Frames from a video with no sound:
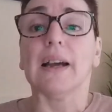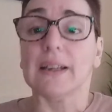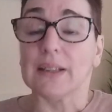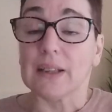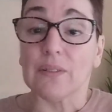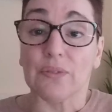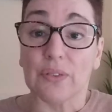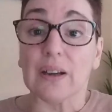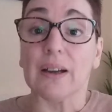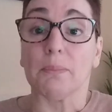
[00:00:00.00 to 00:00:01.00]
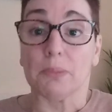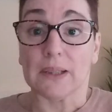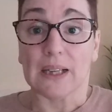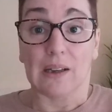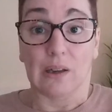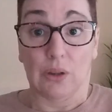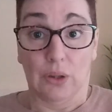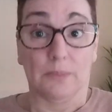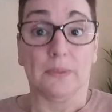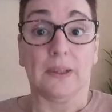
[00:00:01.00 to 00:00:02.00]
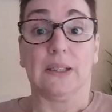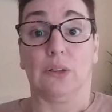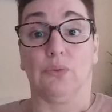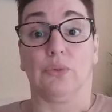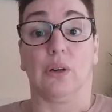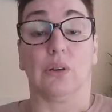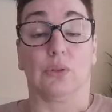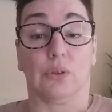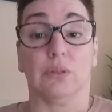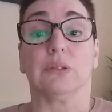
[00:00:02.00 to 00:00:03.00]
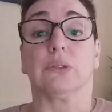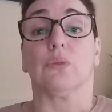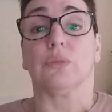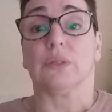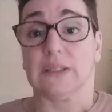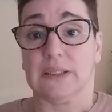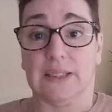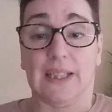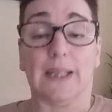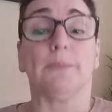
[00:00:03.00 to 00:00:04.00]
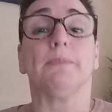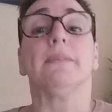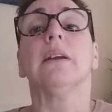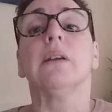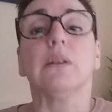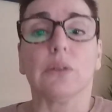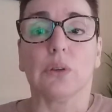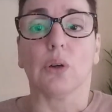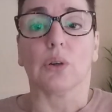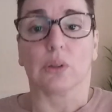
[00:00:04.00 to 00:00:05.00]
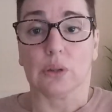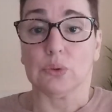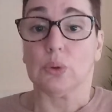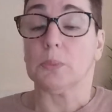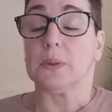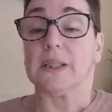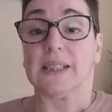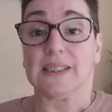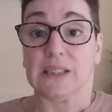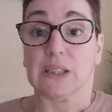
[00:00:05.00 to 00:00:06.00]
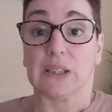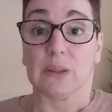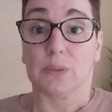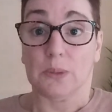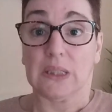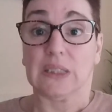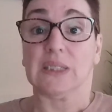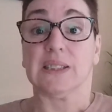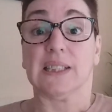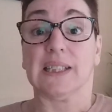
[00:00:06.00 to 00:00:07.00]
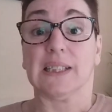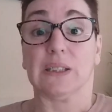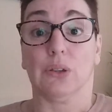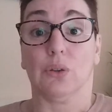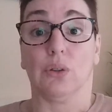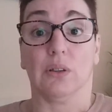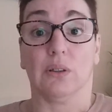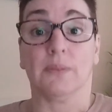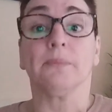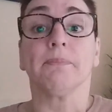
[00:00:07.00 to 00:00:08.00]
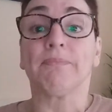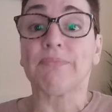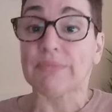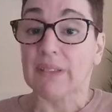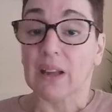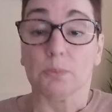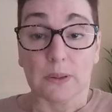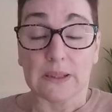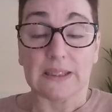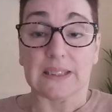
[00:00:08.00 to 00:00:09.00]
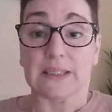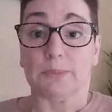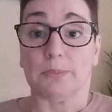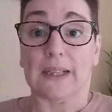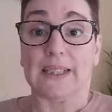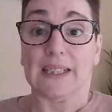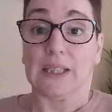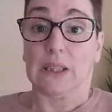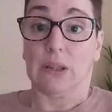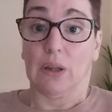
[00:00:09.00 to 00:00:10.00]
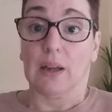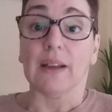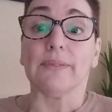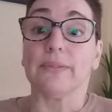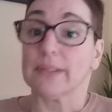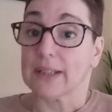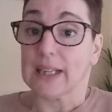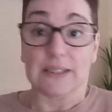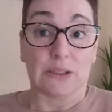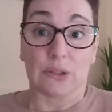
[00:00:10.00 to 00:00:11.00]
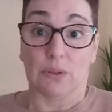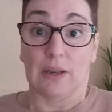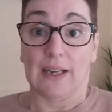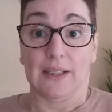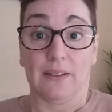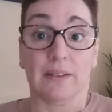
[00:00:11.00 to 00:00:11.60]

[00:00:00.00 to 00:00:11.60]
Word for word: And if you're happy at home and you've got good self esteem, you're contributing to the community, you're participating in life, that's great.